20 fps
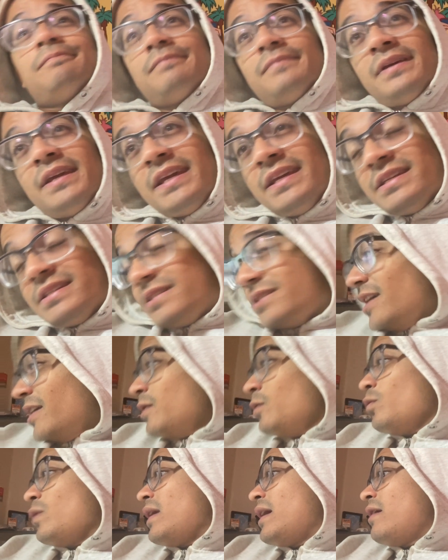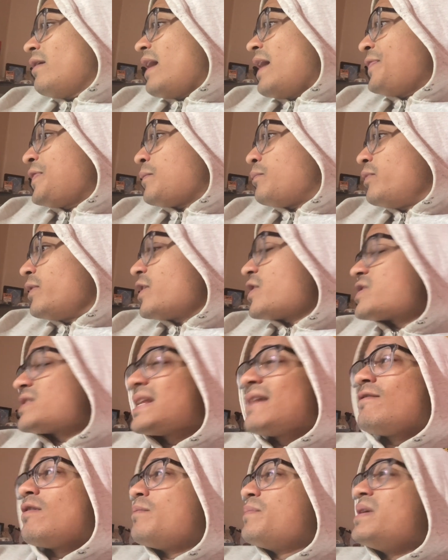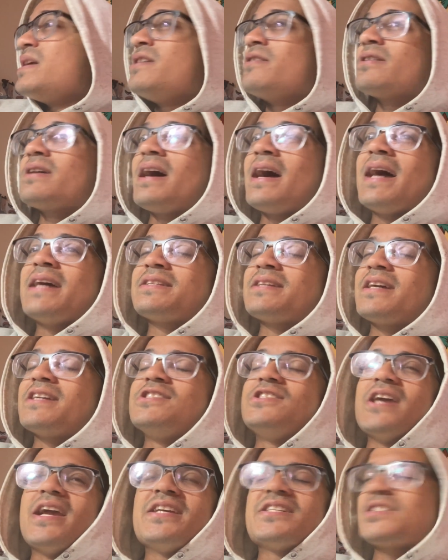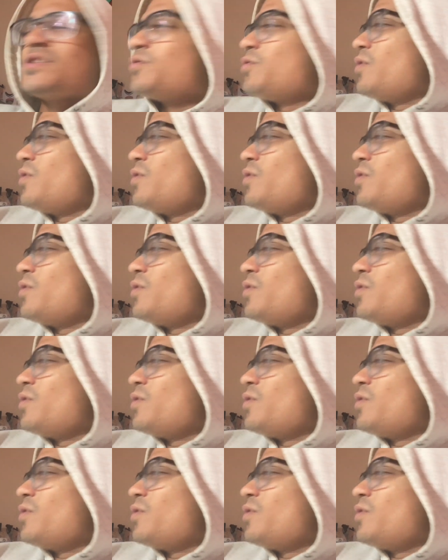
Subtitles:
He's done well at the British level, beating your guys like Jason